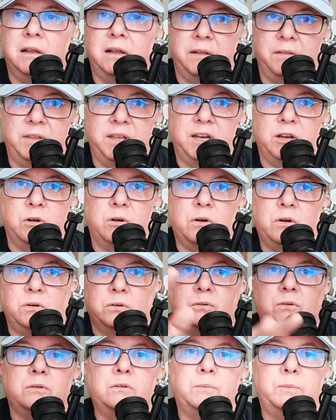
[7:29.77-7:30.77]
And then a whole
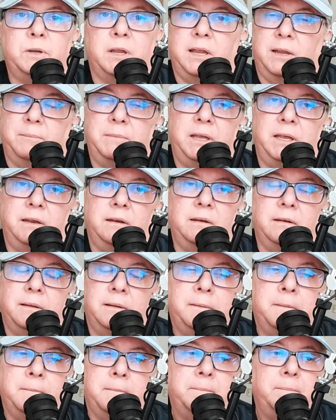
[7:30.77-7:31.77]
group came in
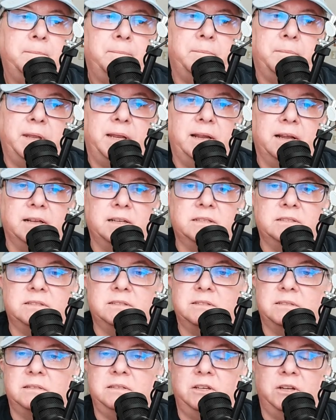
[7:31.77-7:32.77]

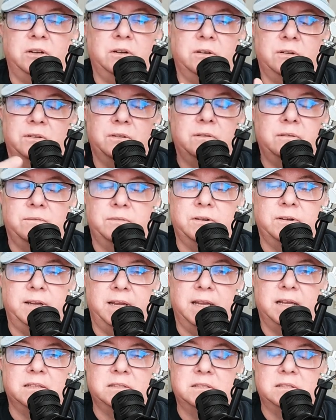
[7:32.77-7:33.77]
because, you know, for
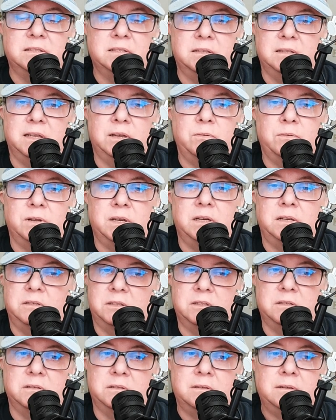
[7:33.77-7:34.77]
kids and they wanted
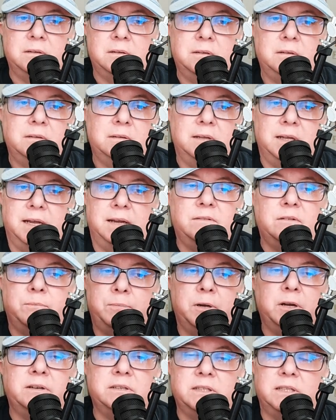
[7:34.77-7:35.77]
to have a
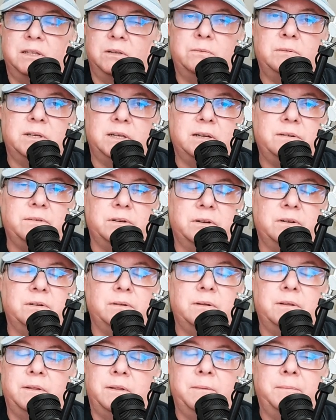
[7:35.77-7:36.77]
party,
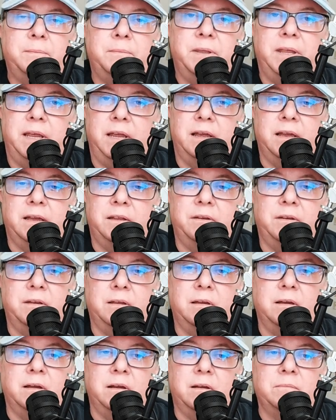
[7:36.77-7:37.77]
whatever, and
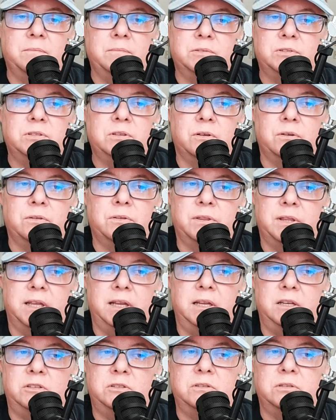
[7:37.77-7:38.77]
so
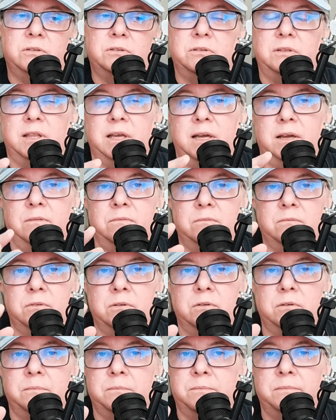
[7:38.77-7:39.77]
they took that
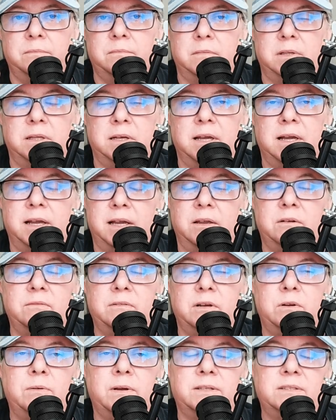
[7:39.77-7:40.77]
room that I had
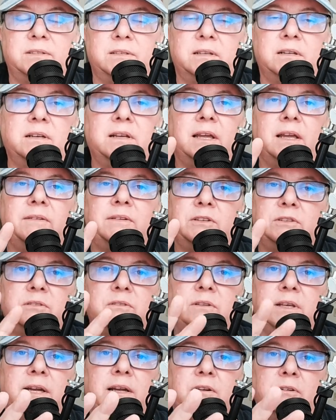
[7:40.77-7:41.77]
requested and gave it
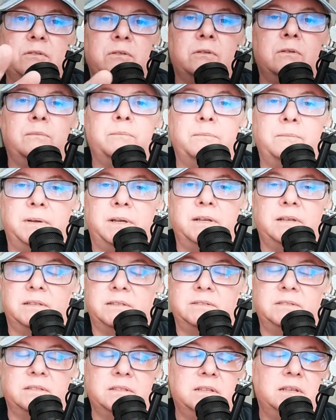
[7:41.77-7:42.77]
to that group
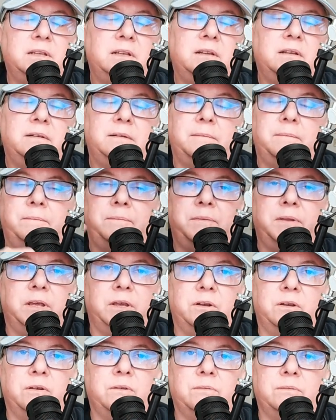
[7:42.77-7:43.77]
because,
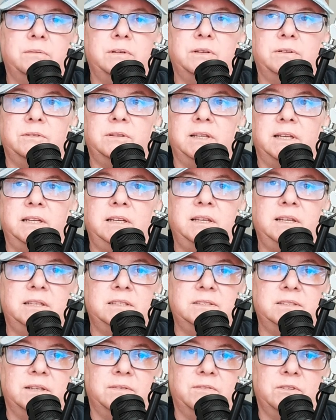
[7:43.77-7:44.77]
you know, they
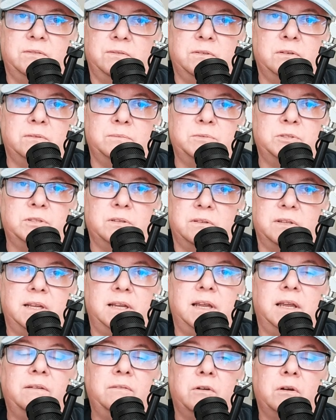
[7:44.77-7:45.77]
needed several rooms, so they
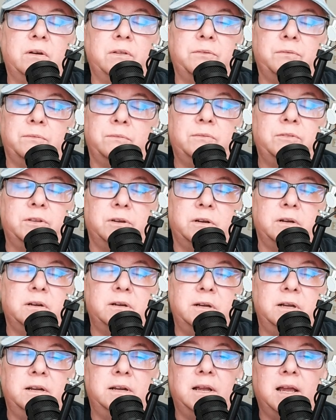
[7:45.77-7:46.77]
gave all their
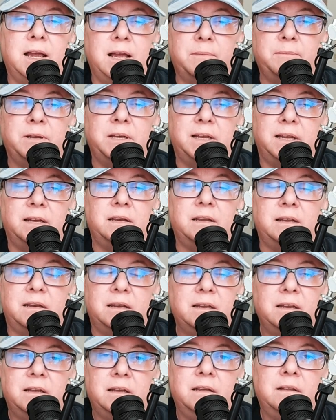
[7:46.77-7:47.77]
accommodated
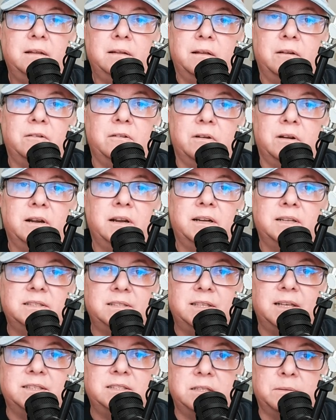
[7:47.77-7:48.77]
or
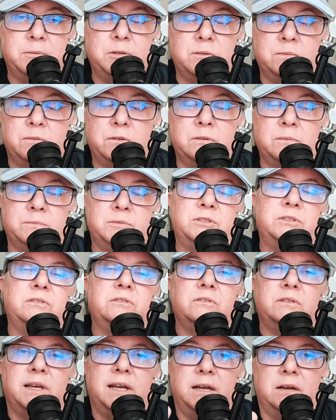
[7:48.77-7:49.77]
accessible rooms
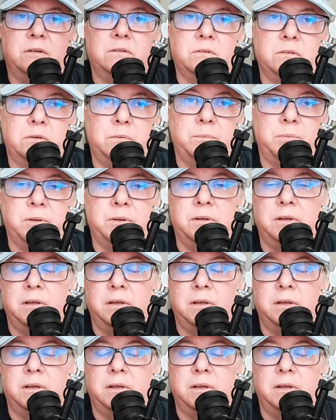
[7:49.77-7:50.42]
to that group.